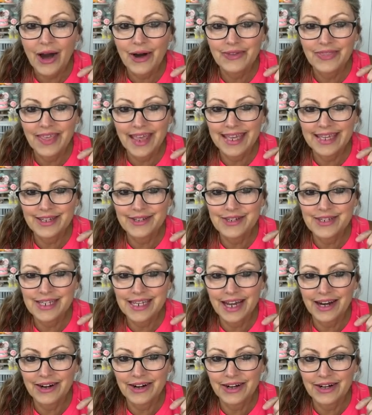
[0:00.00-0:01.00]
Oh, thank you,
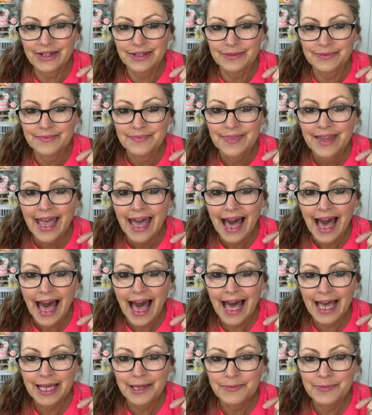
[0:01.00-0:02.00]
Cheryl.
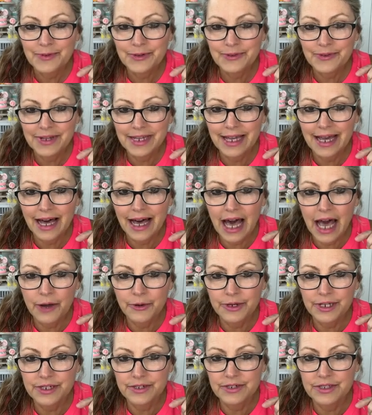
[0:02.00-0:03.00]
Hi, Maria.
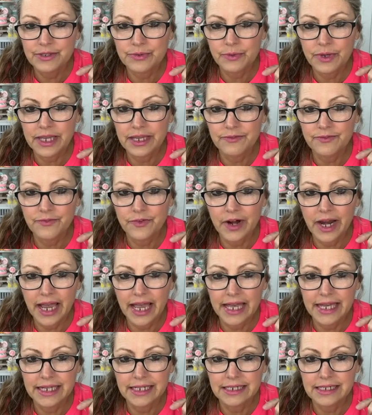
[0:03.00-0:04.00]
How are you, sweet
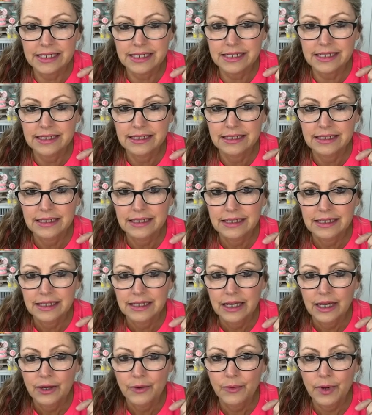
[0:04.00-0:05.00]
friend?
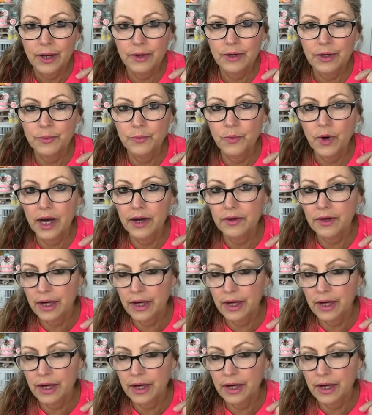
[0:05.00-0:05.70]
Welcome,